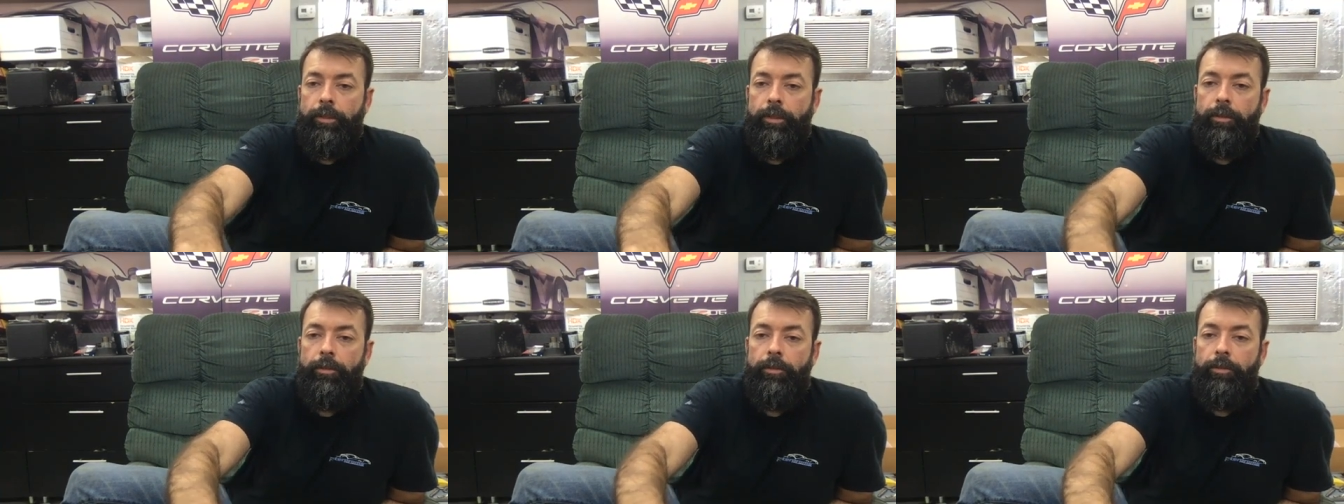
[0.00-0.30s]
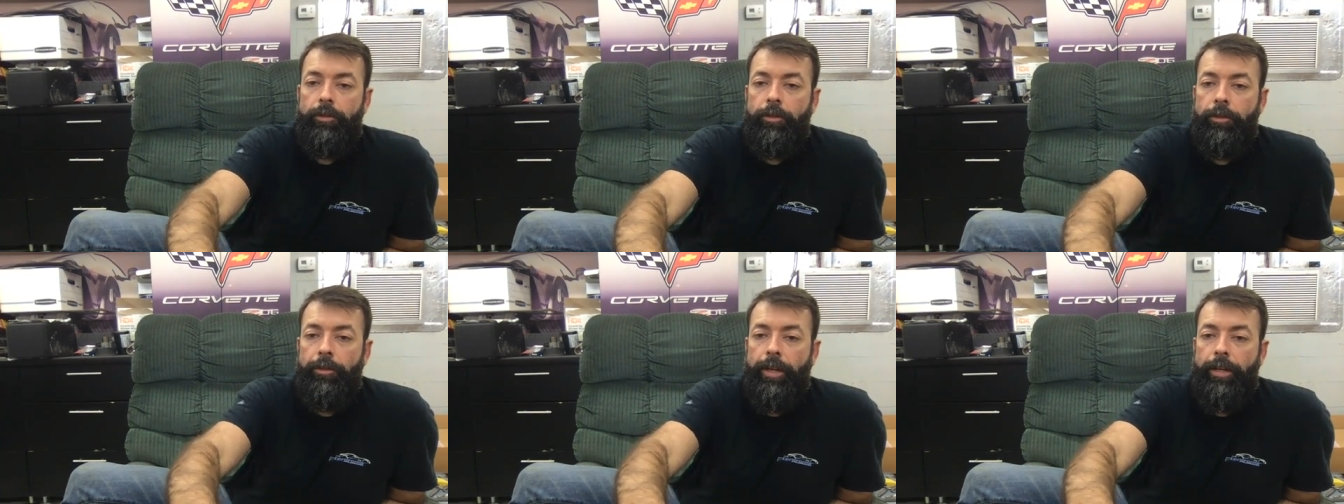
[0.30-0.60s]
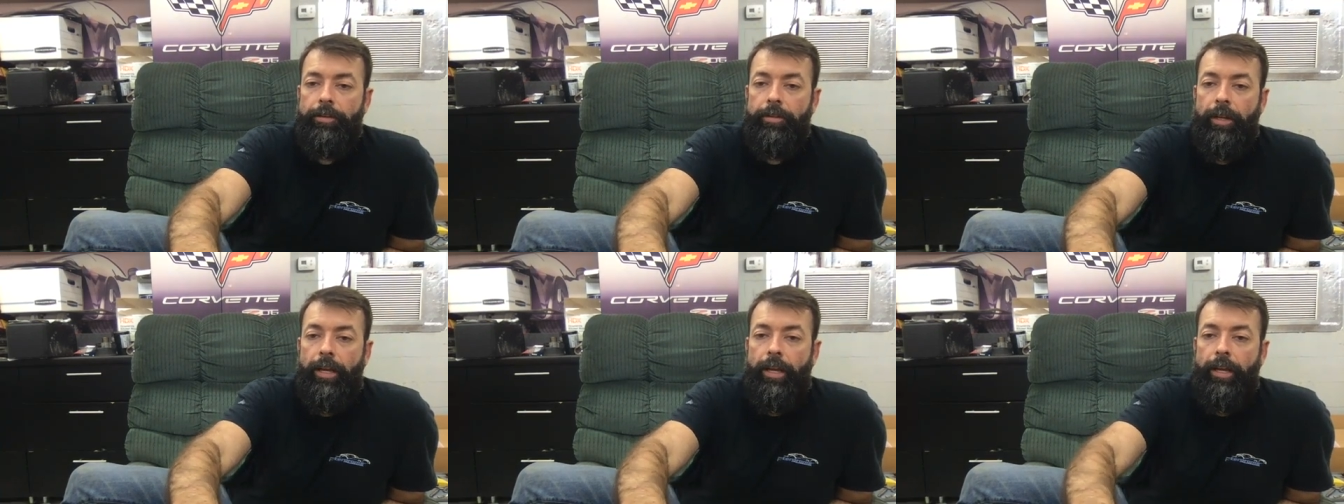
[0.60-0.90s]

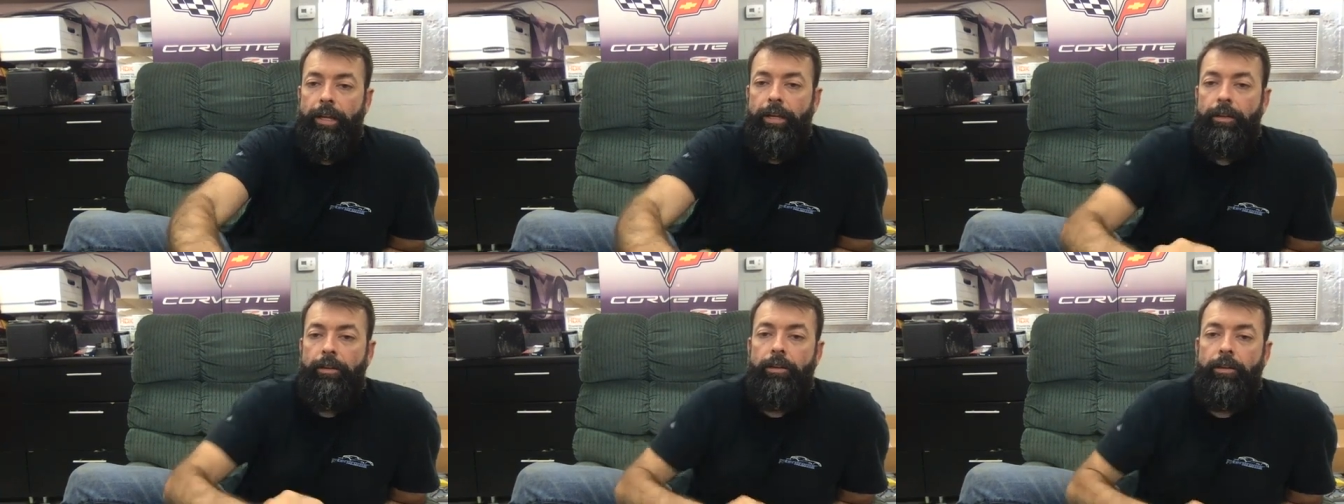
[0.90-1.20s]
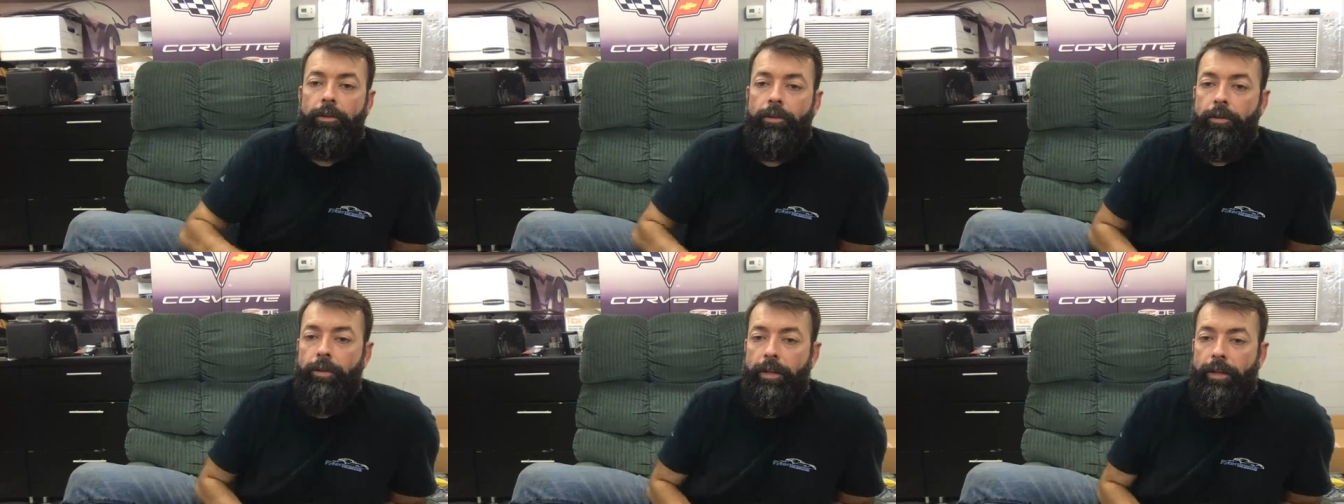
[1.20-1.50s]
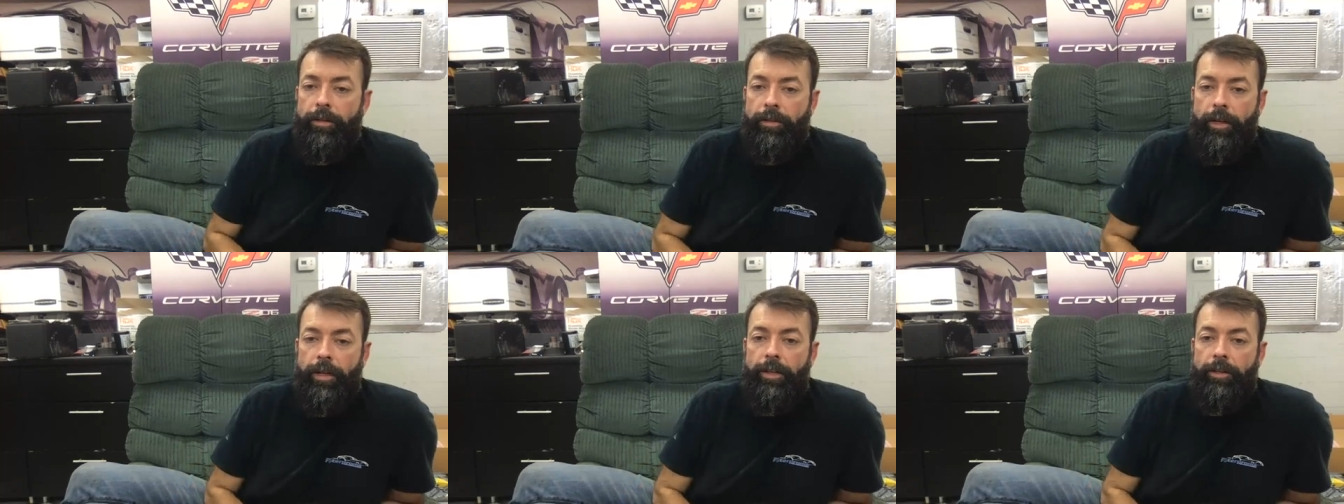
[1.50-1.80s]
2008 or
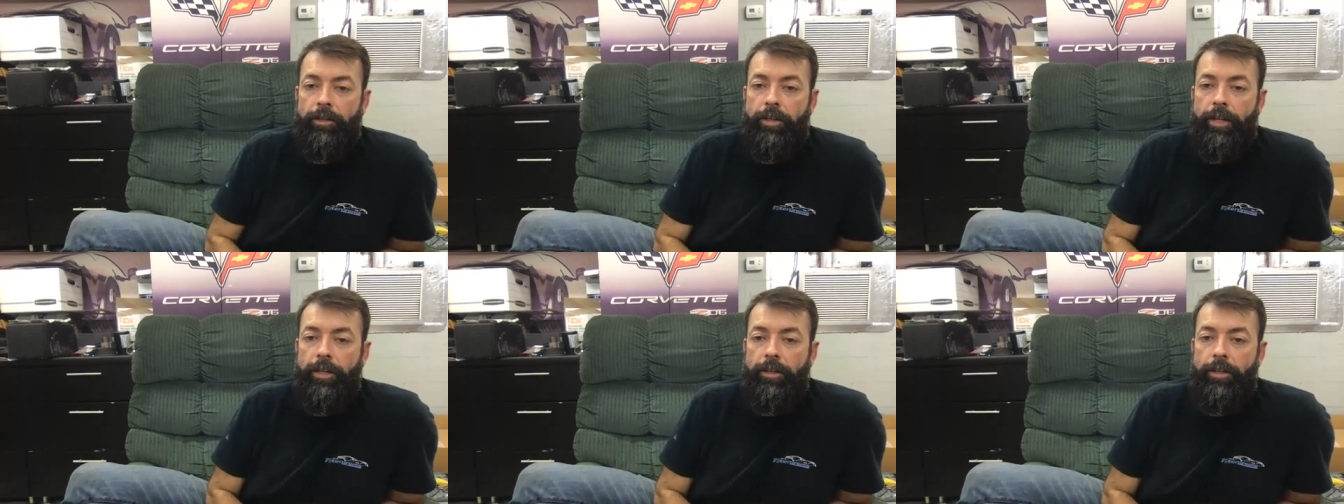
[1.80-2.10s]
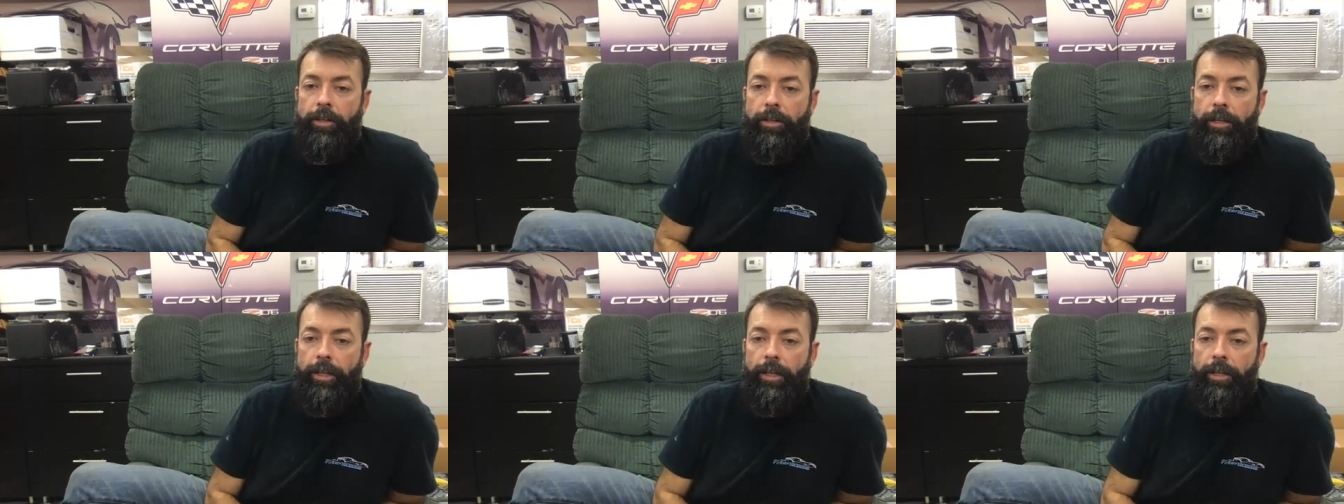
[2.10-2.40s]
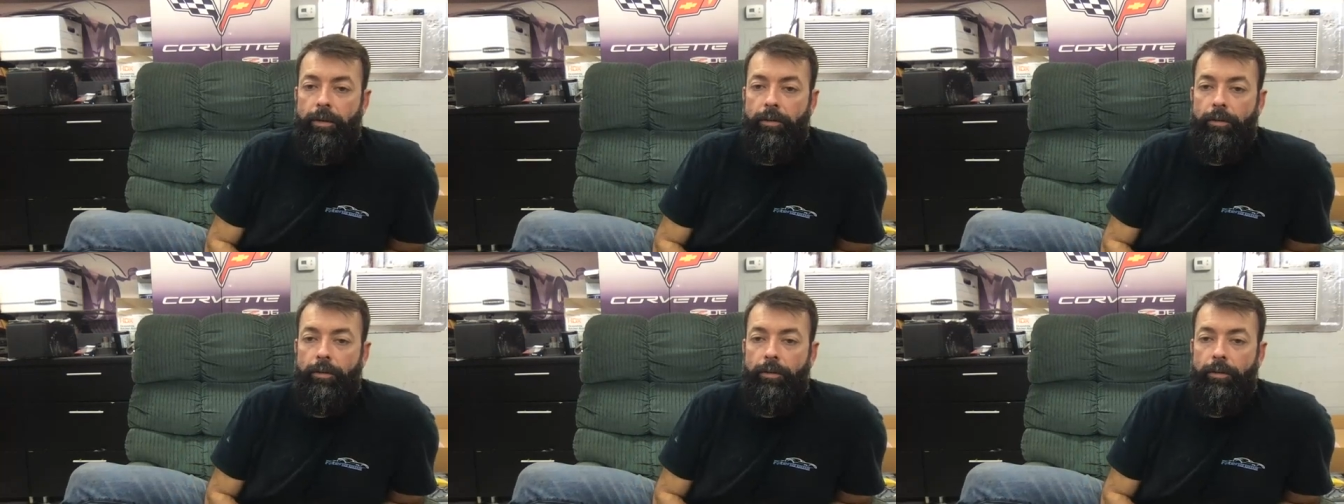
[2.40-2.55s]
2009 GAGT